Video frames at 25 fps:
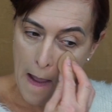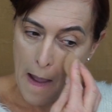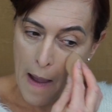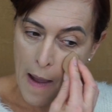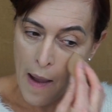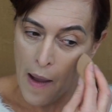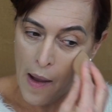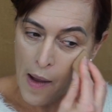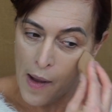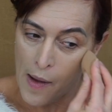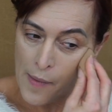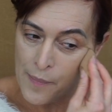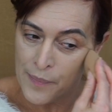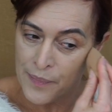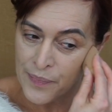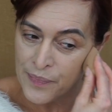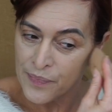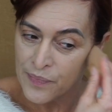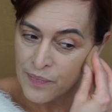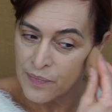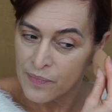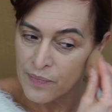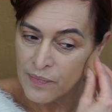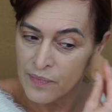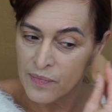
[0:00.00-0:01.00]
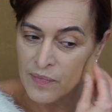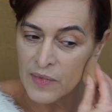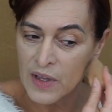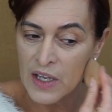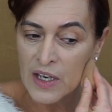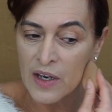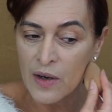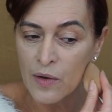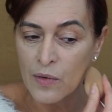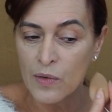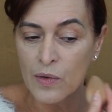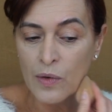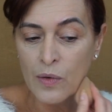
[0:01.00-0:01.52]
Um, you
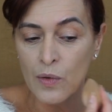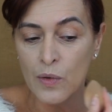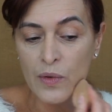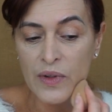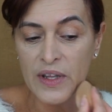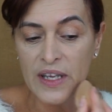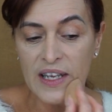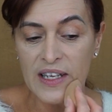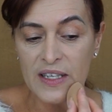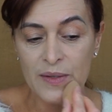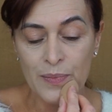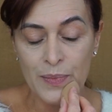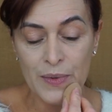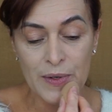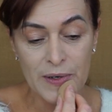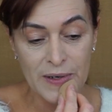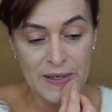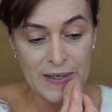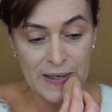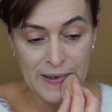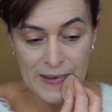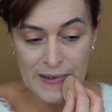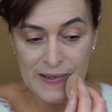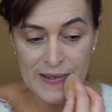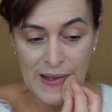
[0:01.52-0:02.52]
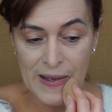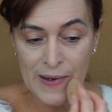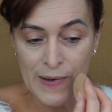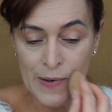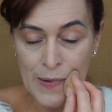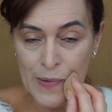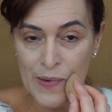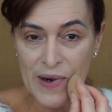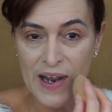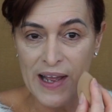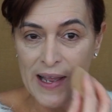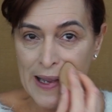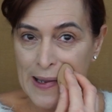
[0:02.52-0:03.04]
know, all these products are
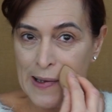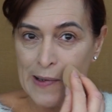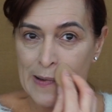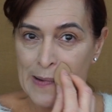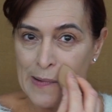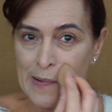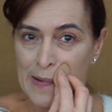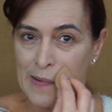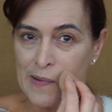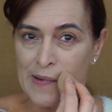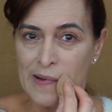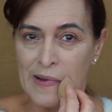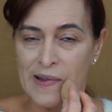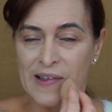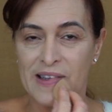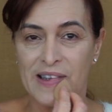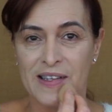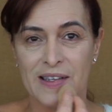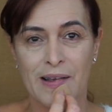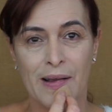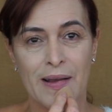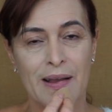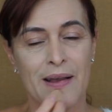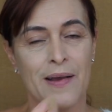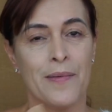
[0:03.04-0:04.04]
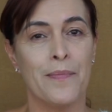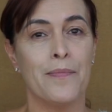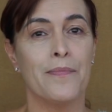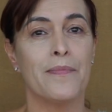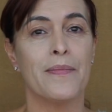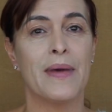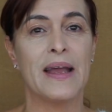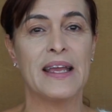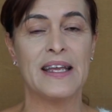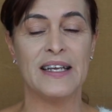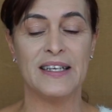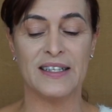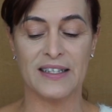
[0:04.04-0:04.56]
great. It's
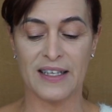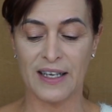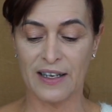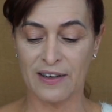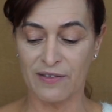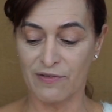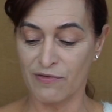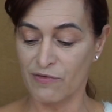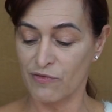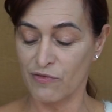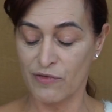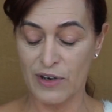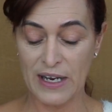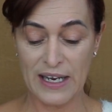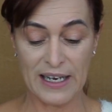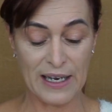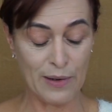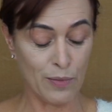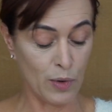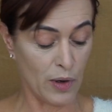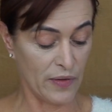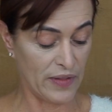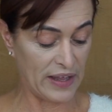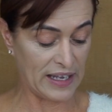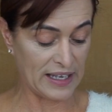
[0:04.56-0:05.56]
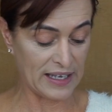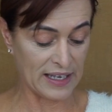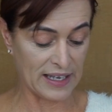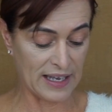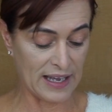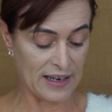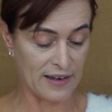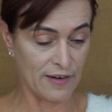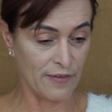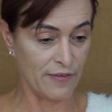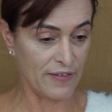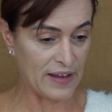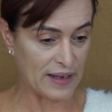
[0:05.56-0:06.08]
amazing, really, what they can
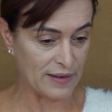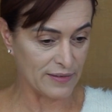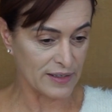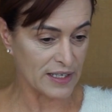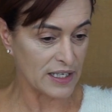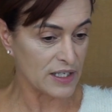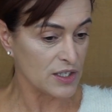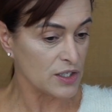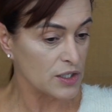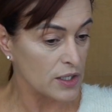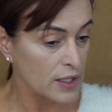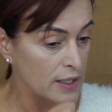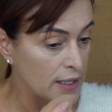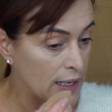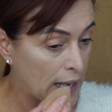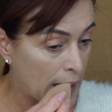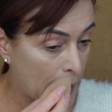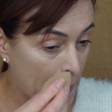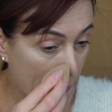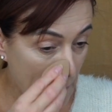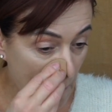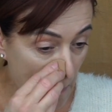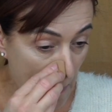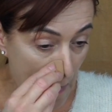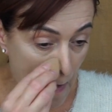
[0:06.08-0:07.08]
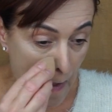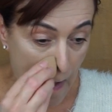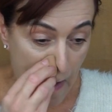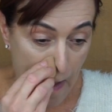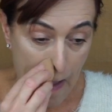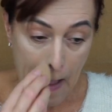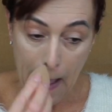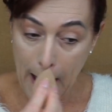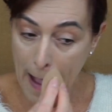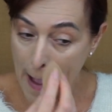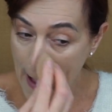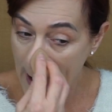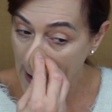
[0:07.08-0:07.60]
get in foundation now.
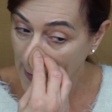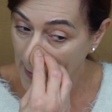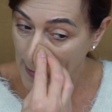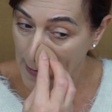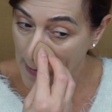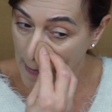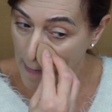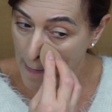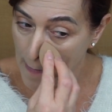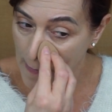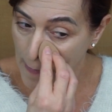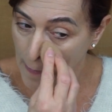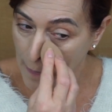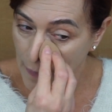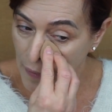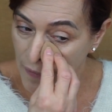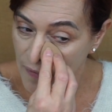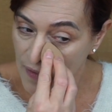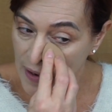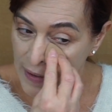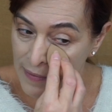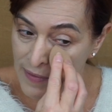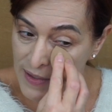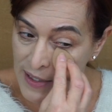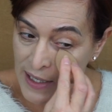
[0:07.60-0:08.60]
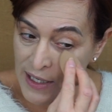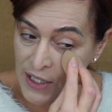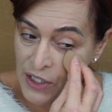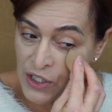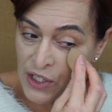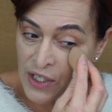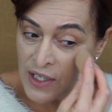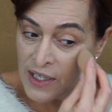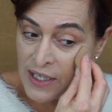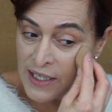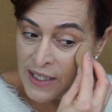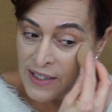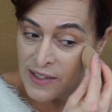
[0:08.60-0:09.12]
And the
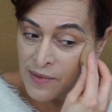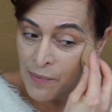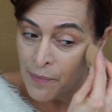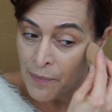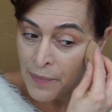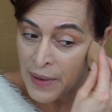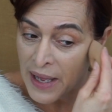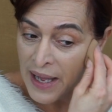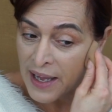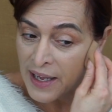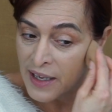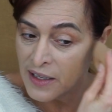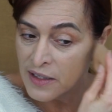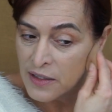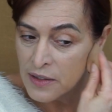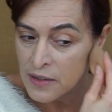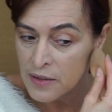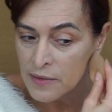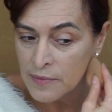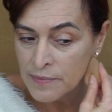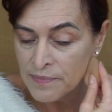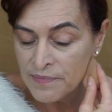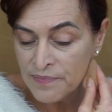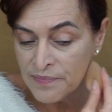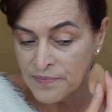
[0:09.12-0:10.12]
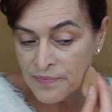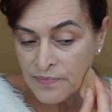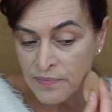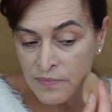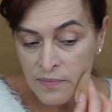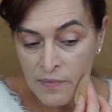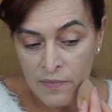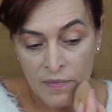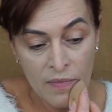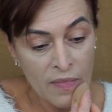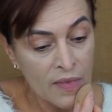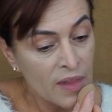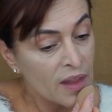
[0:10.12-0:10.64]
foundation isn't bad.
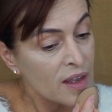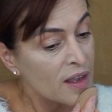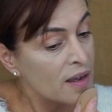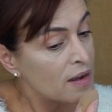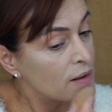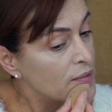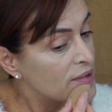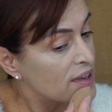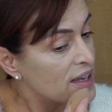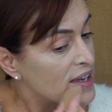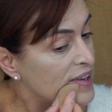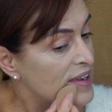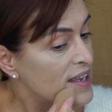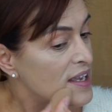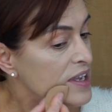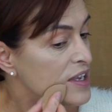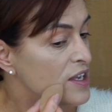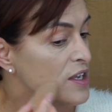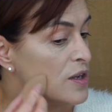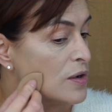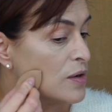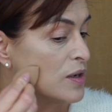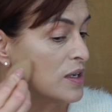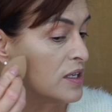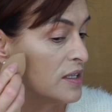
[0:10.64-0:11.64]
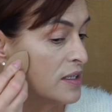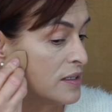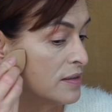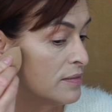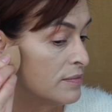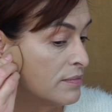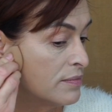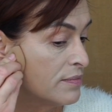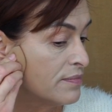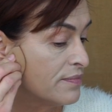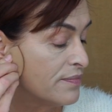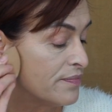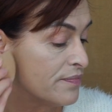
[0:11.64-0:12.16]
Okay, you
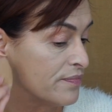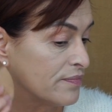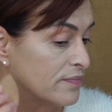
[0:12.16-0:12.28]
can,